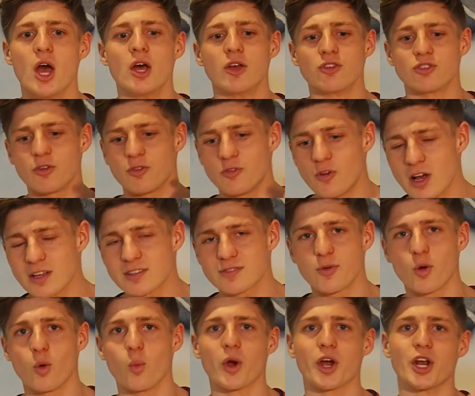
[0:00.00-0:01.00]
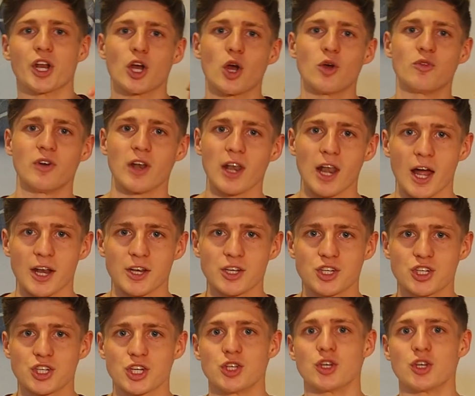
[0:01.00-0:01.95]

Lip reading: So first of all, we're going to go for lunch.